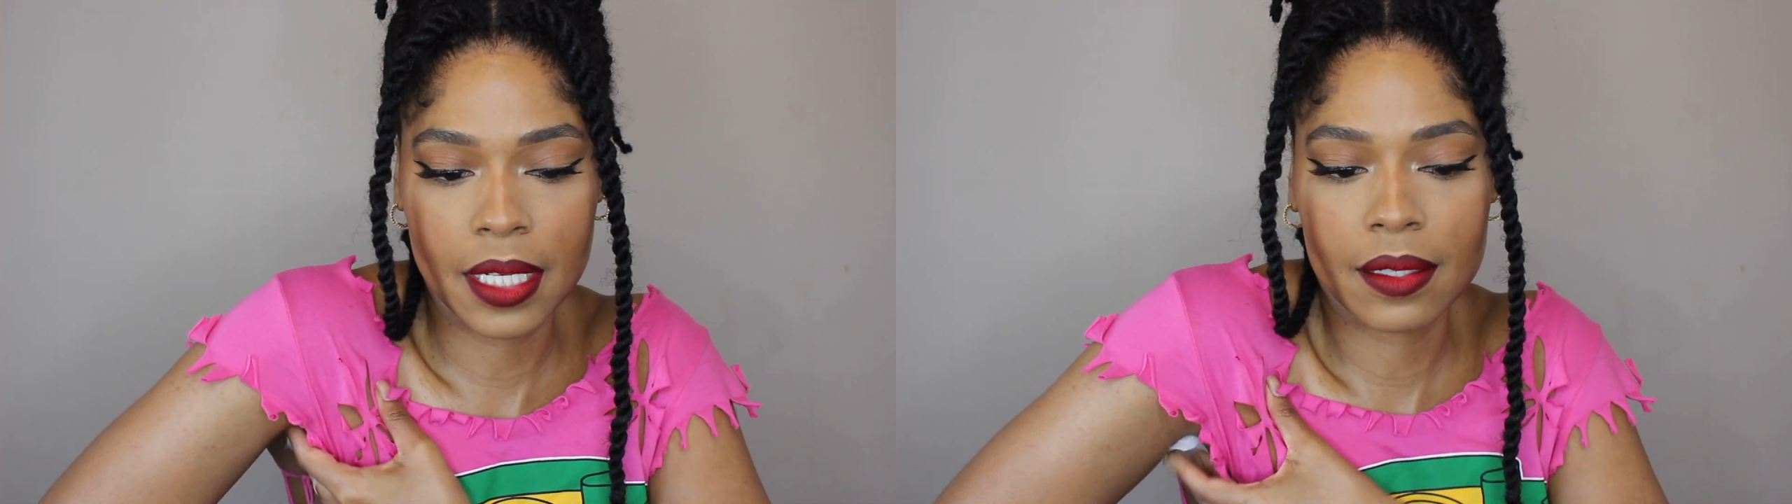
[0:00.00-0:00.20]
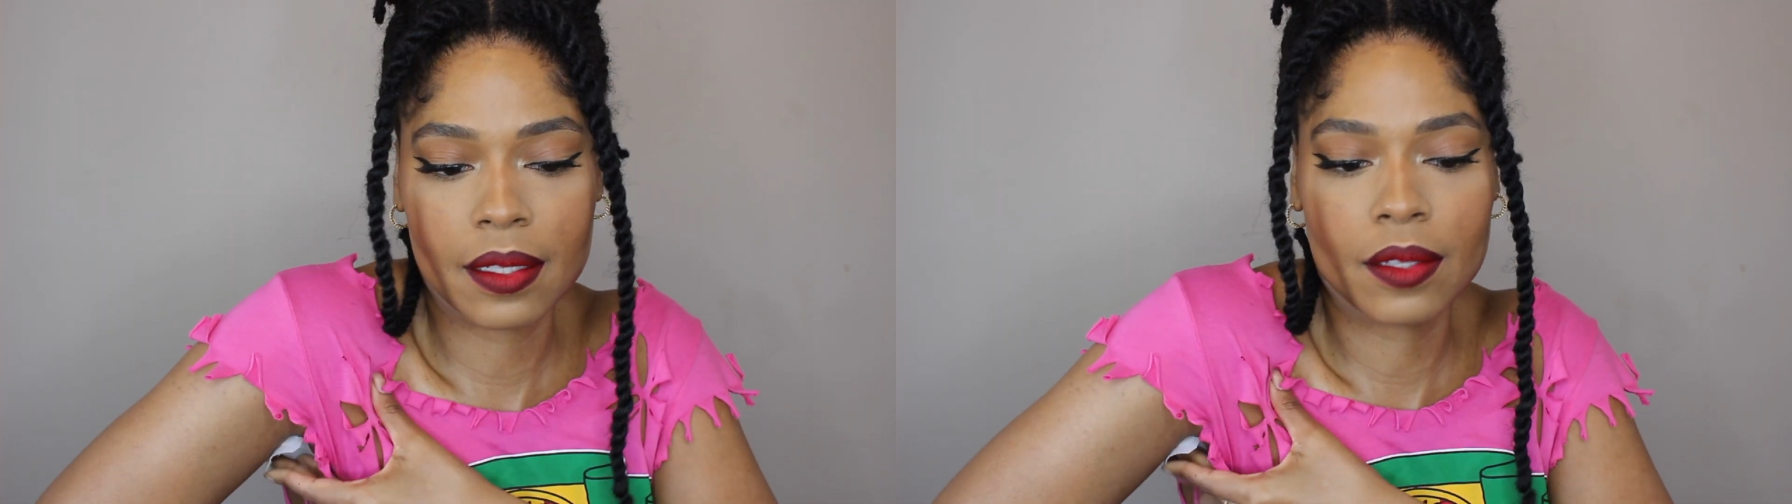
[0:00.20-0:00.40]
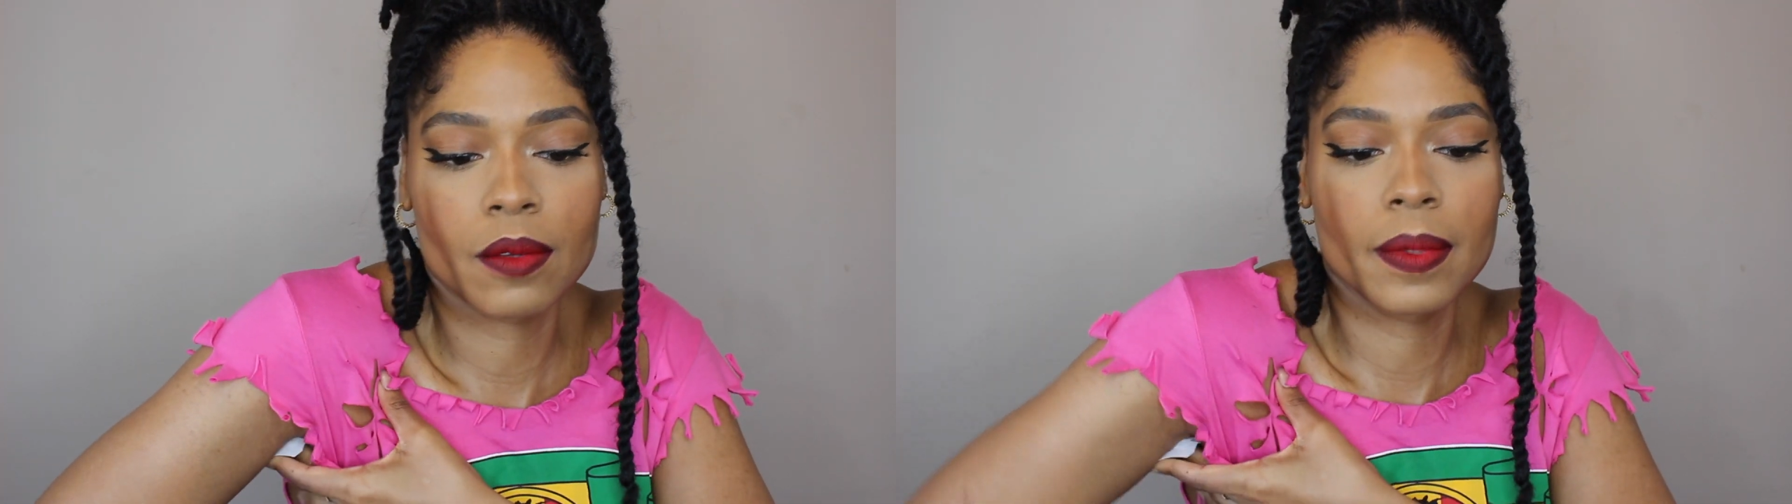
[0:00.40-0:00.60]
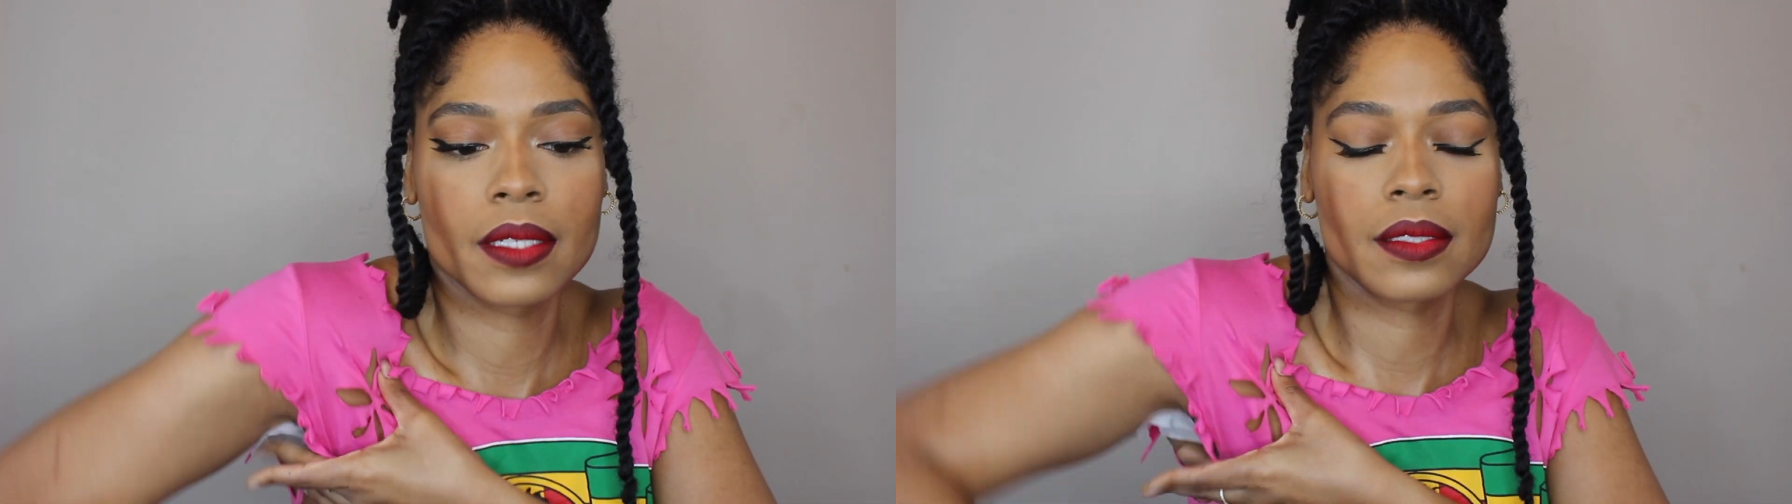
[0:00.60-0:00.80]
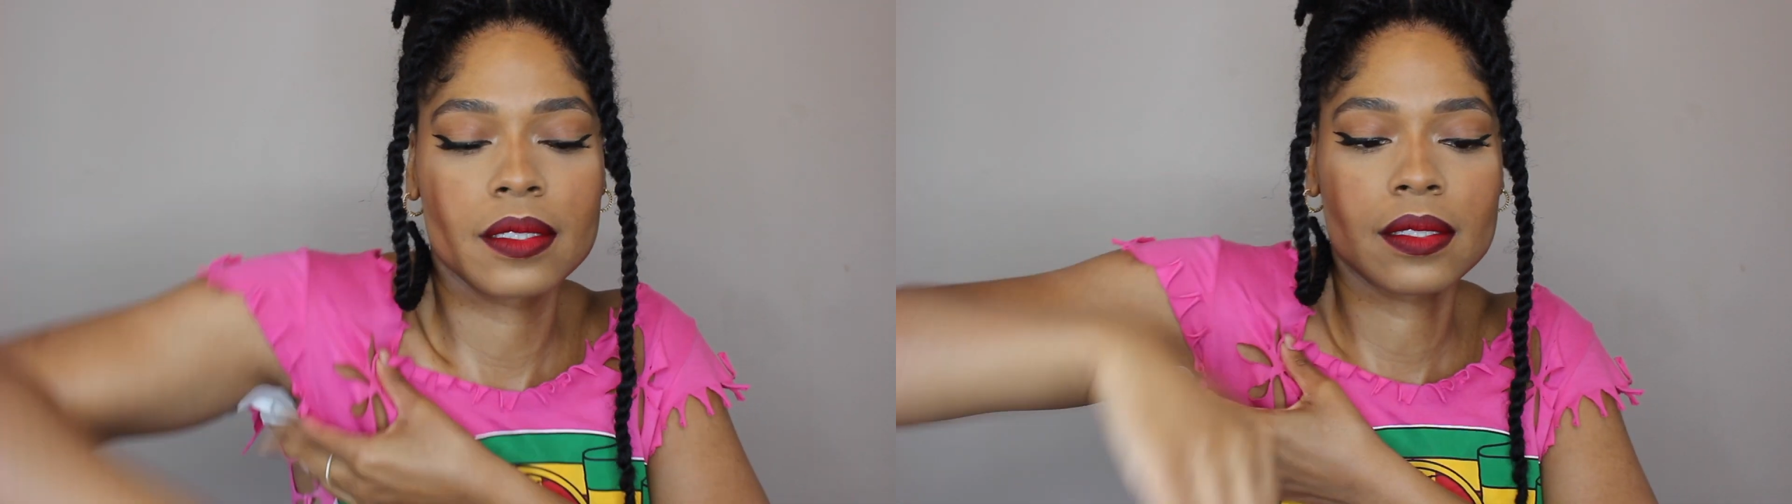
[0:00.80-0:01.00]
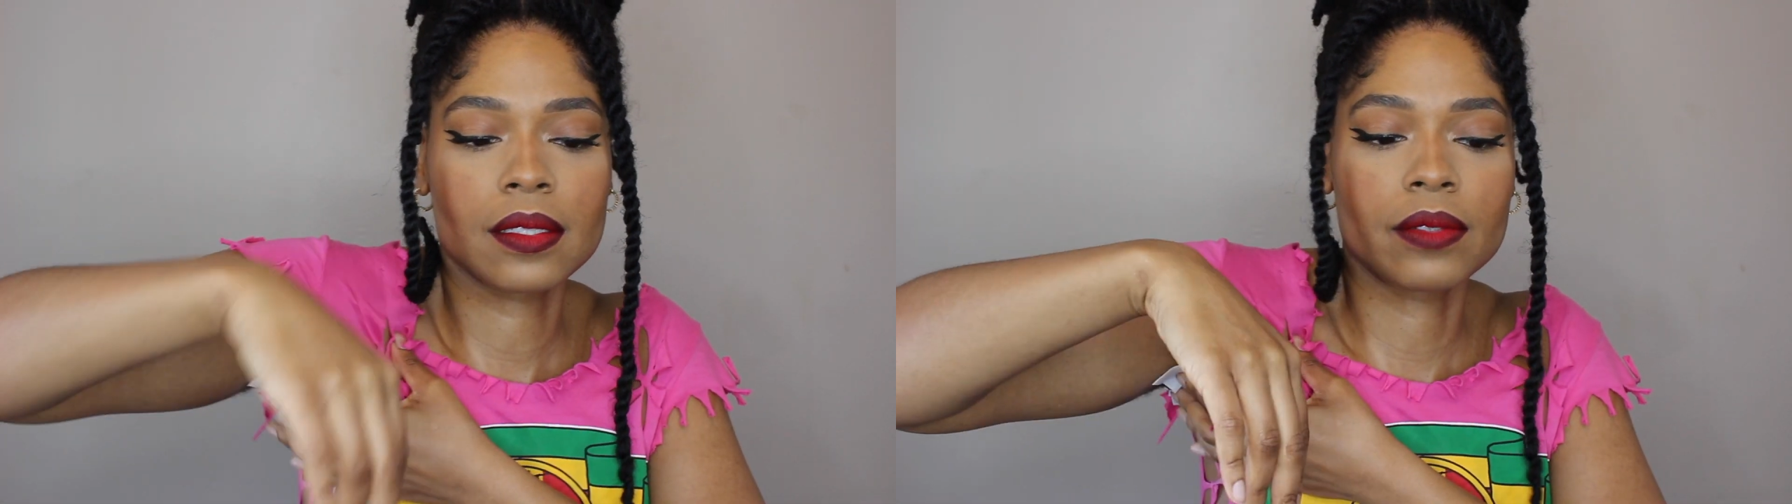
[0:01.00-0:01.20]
down a little bit just